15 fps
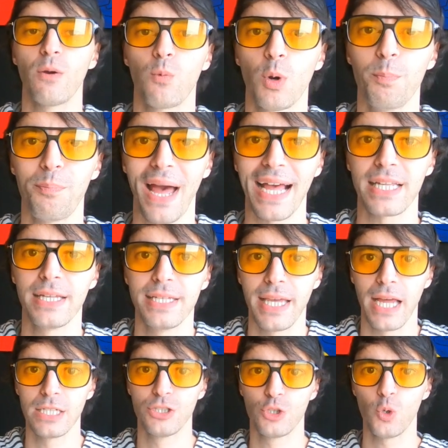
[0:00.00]
We're back
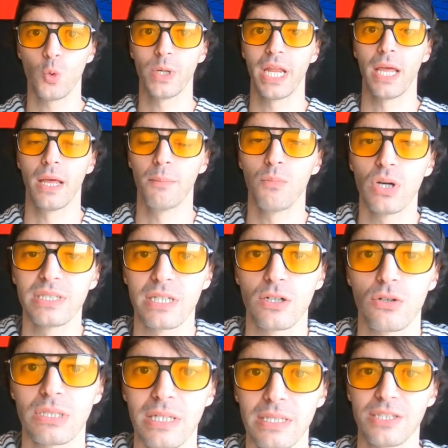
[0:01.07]
again doing it. Boys
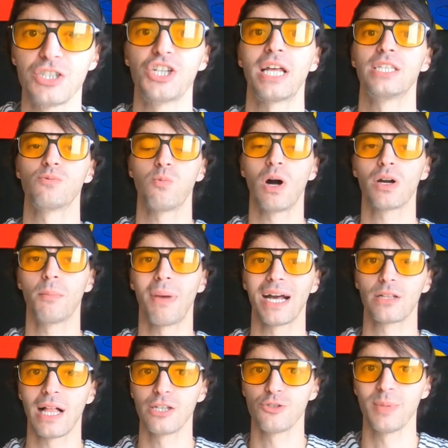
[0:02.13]
and girls, ladies and gents, welcome
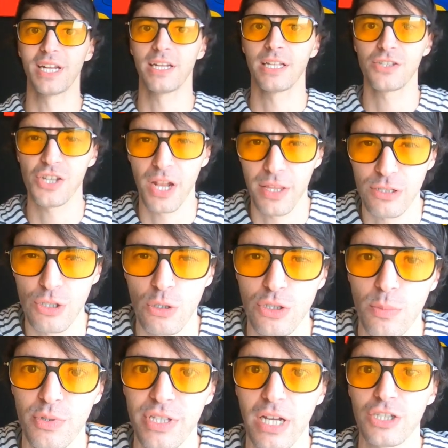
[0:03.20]
back. Glad you made it. It's another
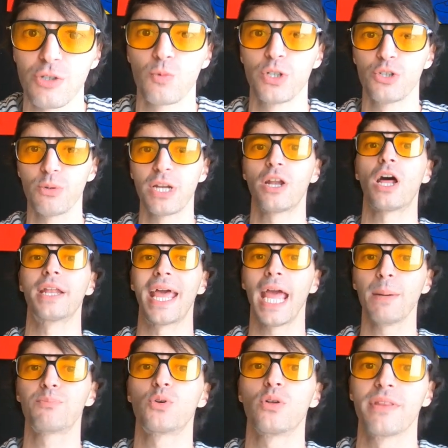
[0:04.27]
social production. We're doing it on
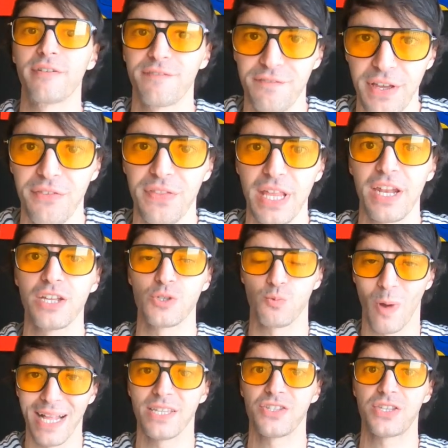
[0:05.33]
April the 5th. It
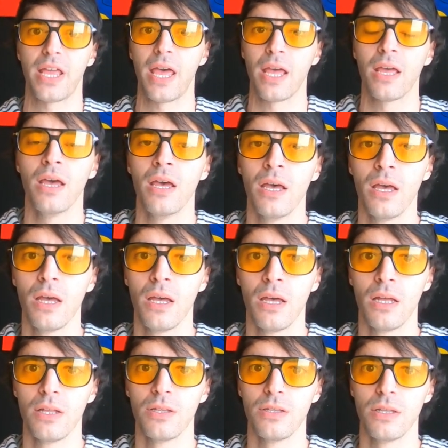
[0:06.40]
is Wednesday
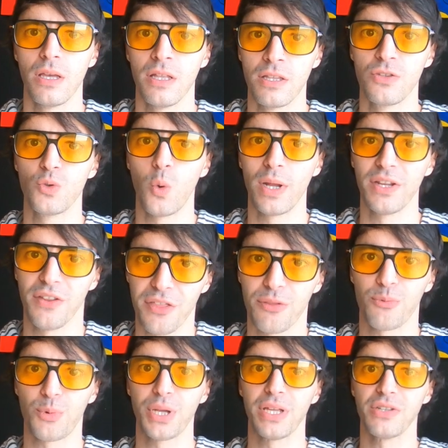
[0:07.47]
in the
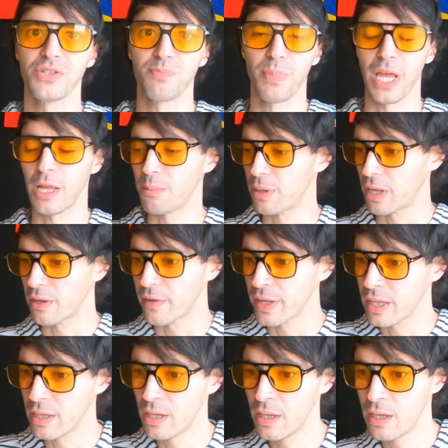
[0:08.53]
23s, baby.